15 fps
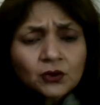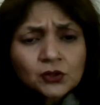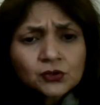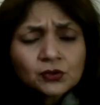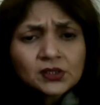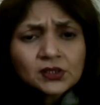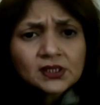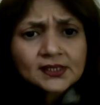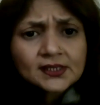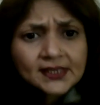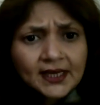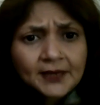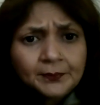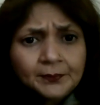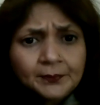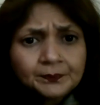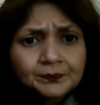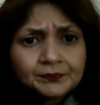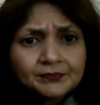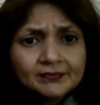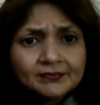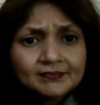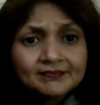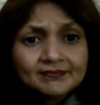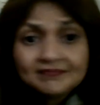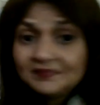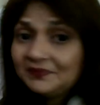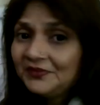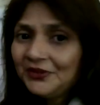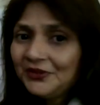also the same?
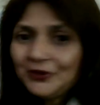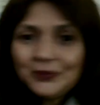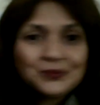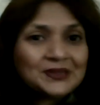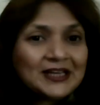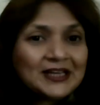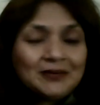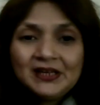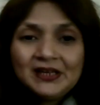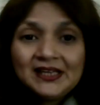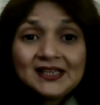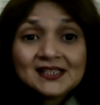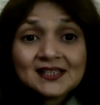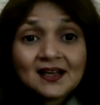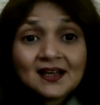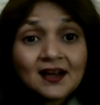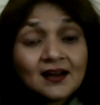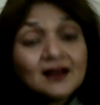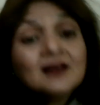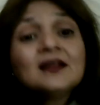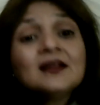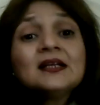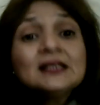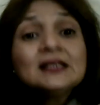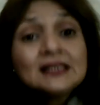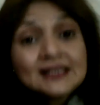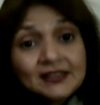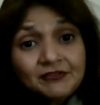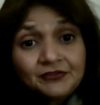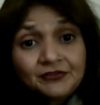No, their meanings are
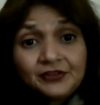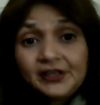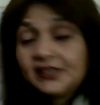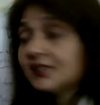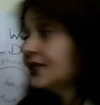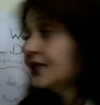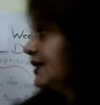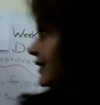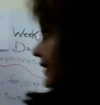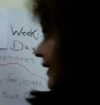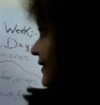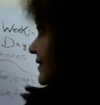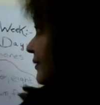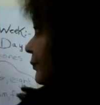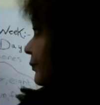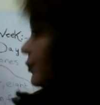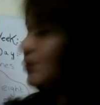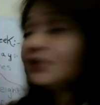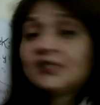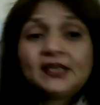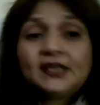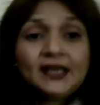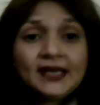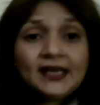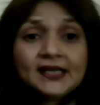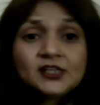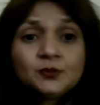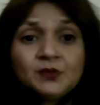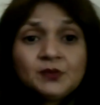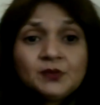different. Like, suppose
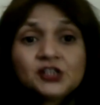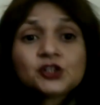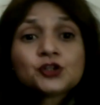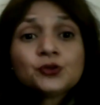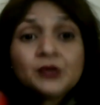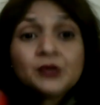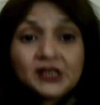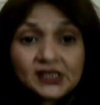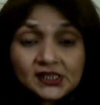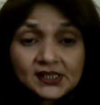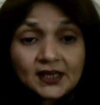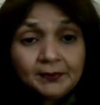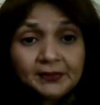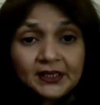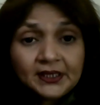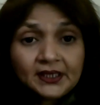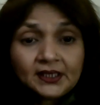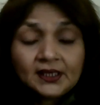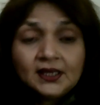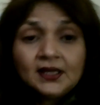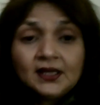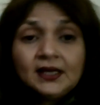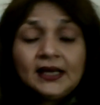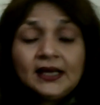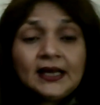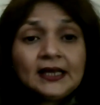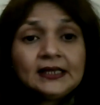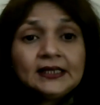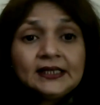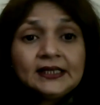eight means to eat something.
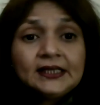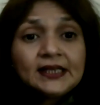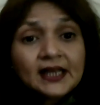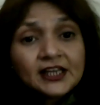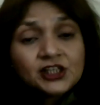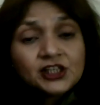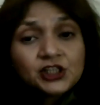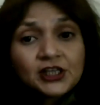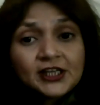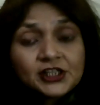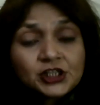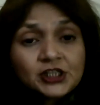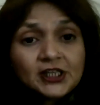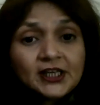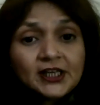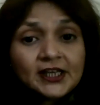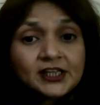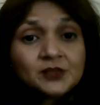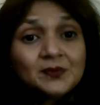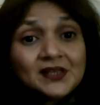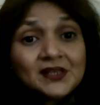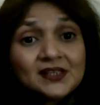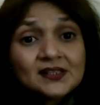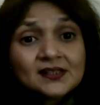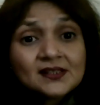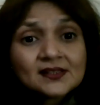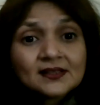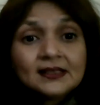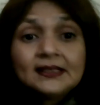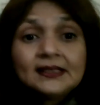And E-I-G-H-T, eight
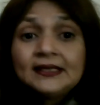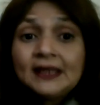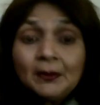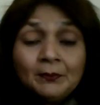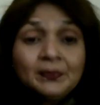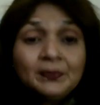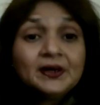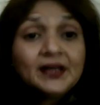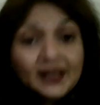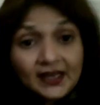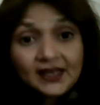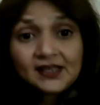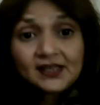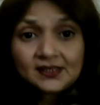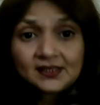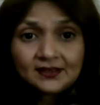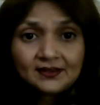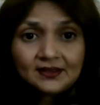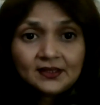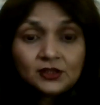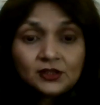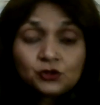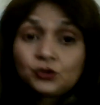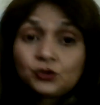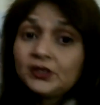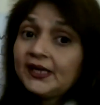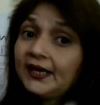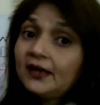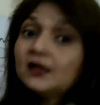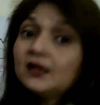means number eight. So,
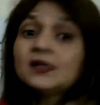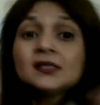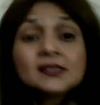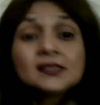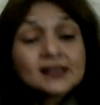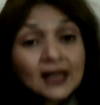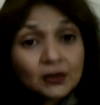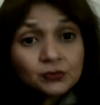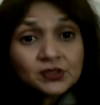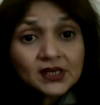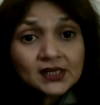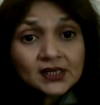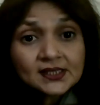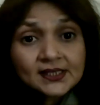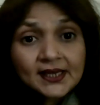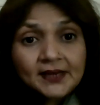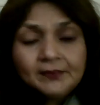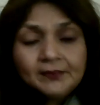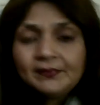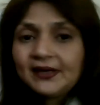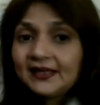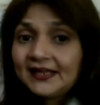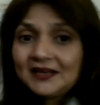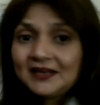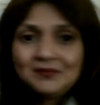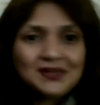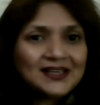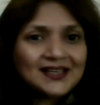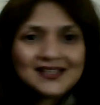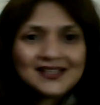their sounds are same, but their
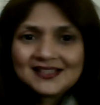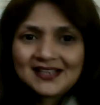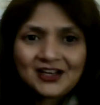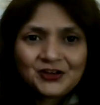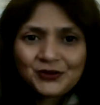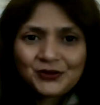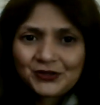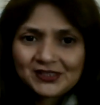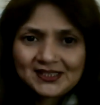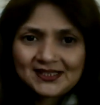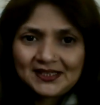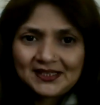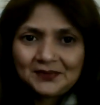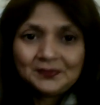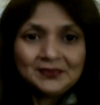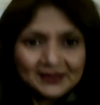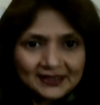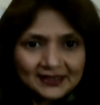meanings are not same.